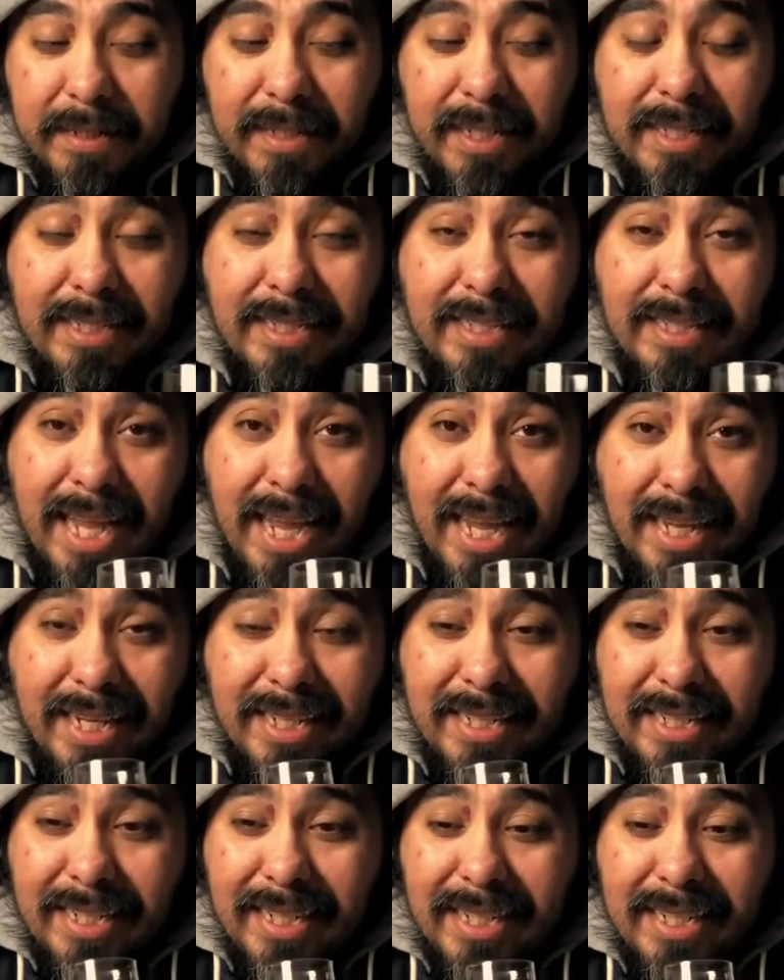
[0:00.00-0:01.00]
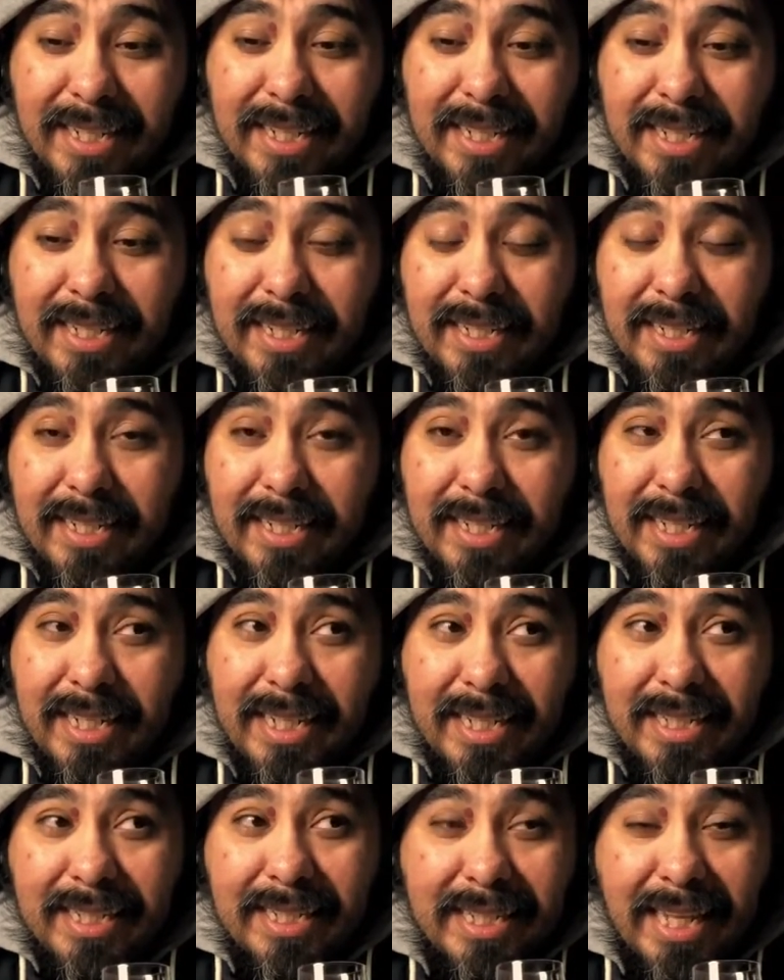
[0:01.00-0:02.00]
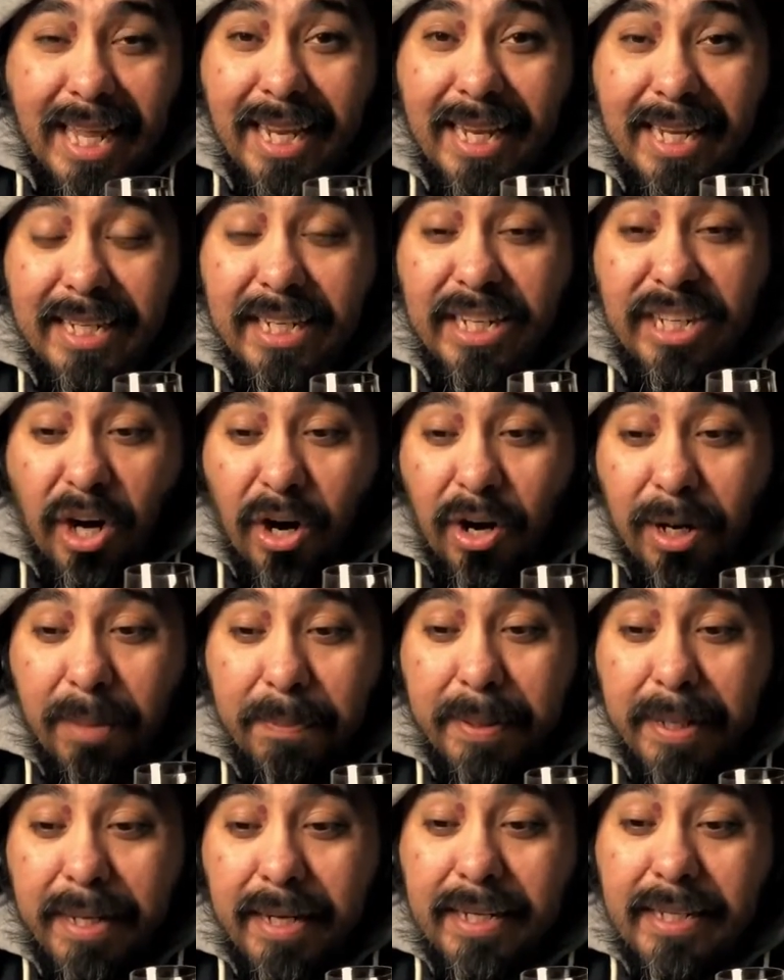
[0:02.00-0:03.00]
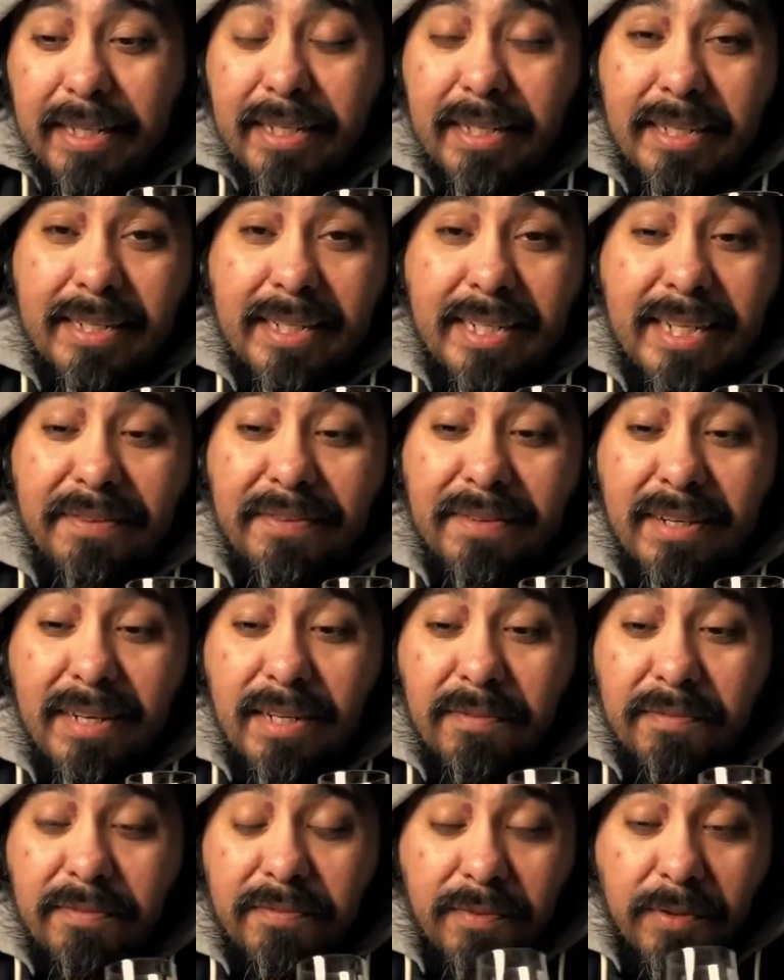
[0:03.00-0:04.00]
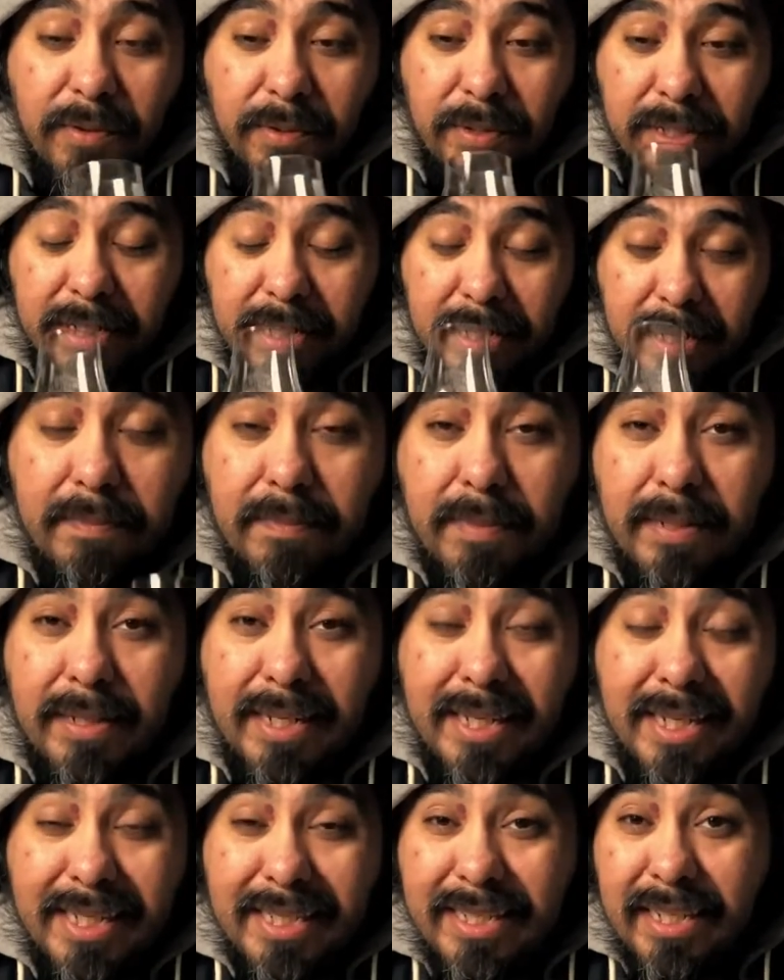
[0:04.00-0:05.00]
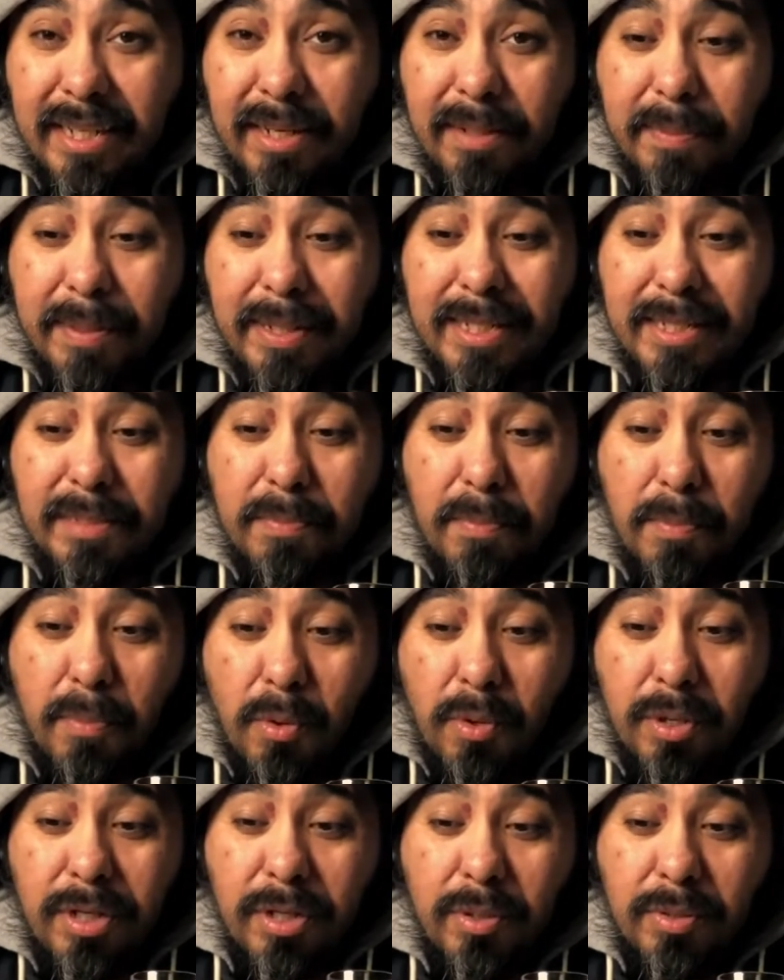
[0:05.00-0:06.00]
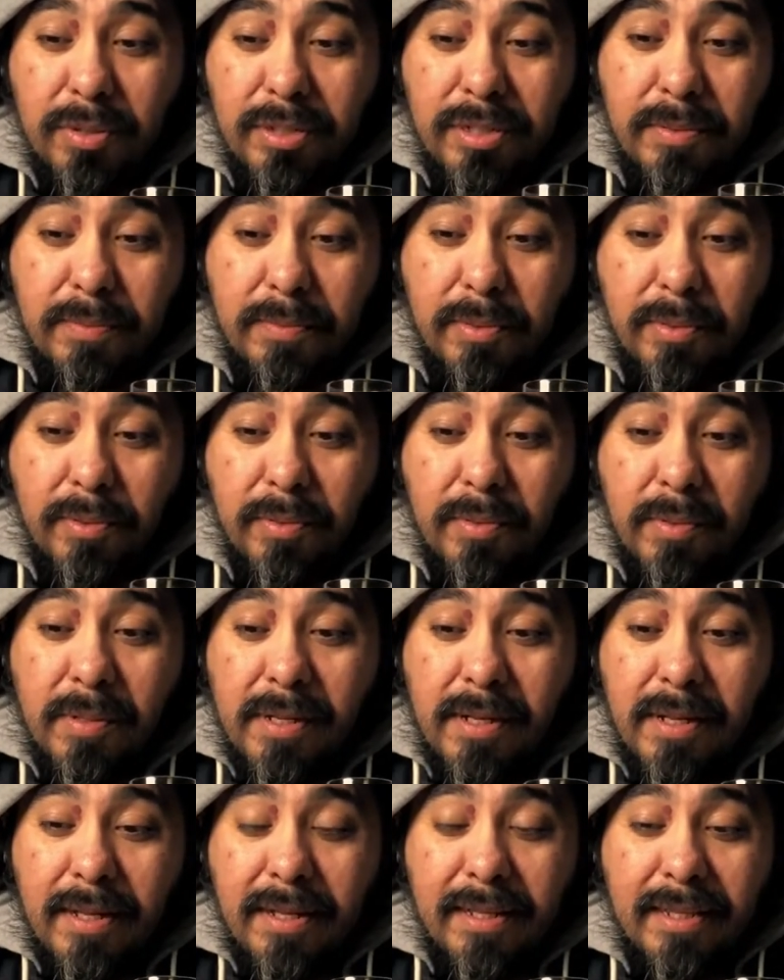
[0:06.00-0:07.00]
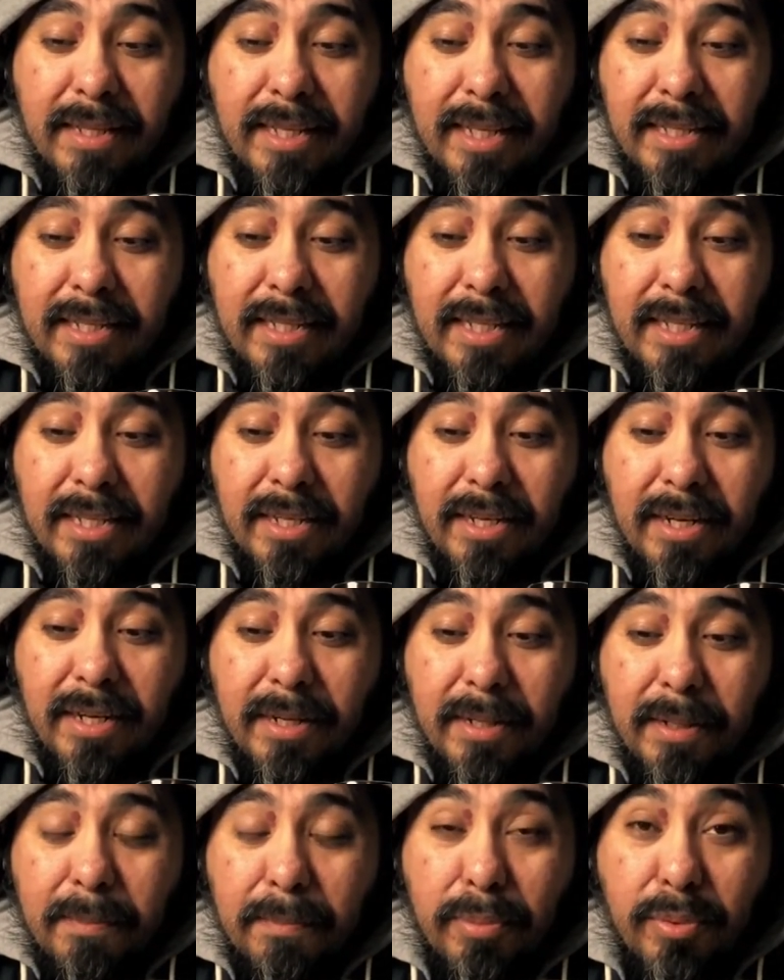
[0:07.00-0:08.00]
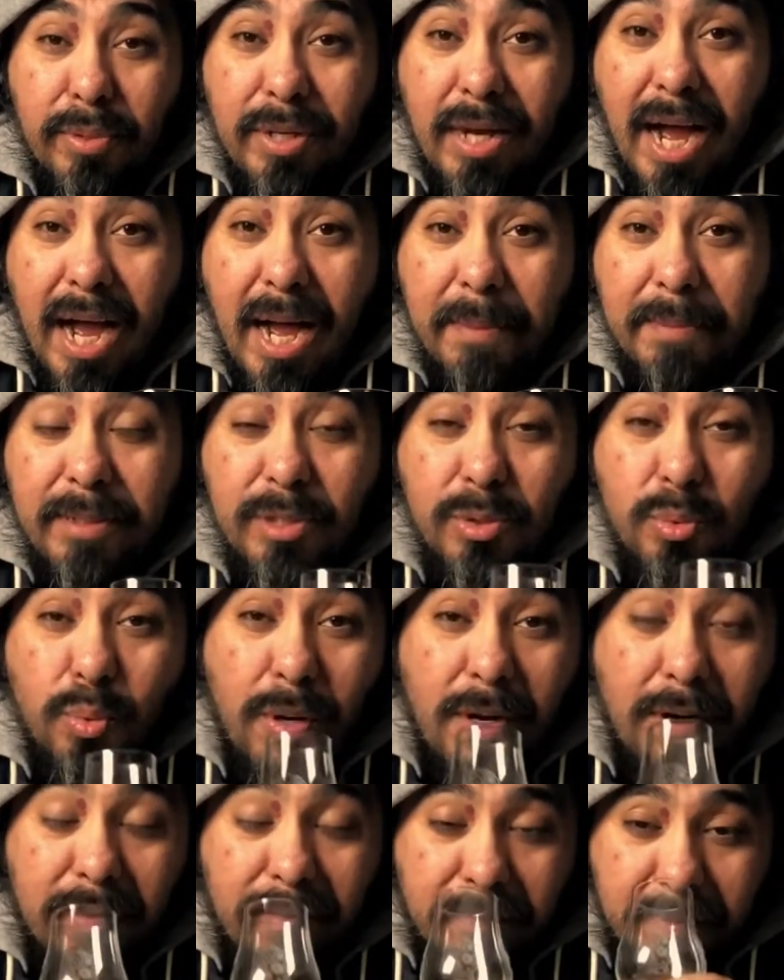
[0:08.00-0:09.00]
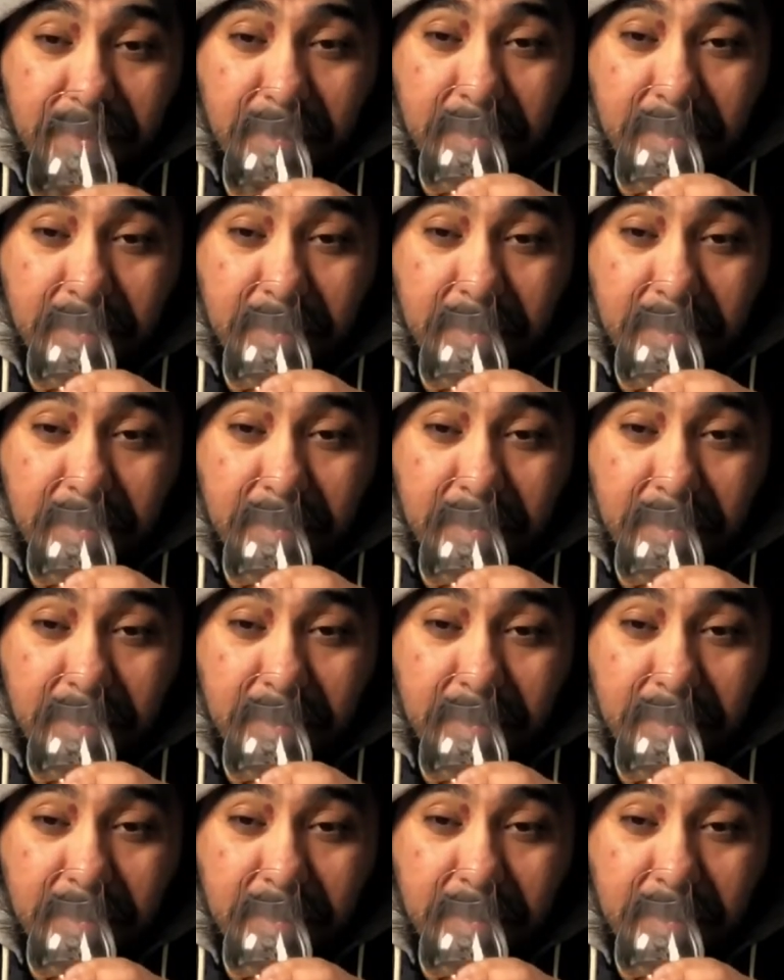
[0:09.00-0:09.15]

It's not it's not like an Ardbeg, even a Laphroaig, but it is there, but it's more noticeable than the uh, Bunnahabhain 12.